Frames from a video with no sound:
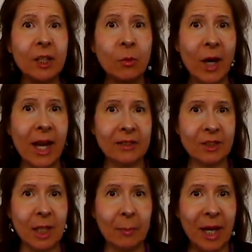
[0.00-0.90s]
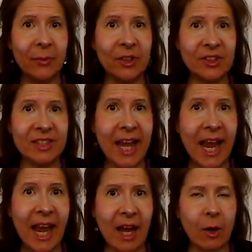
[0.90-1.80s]
arrests about this
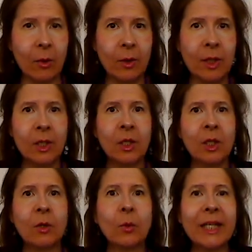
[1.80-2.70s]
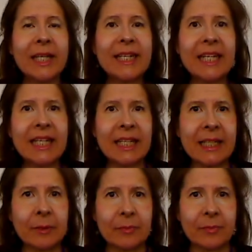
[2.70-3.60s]
now. This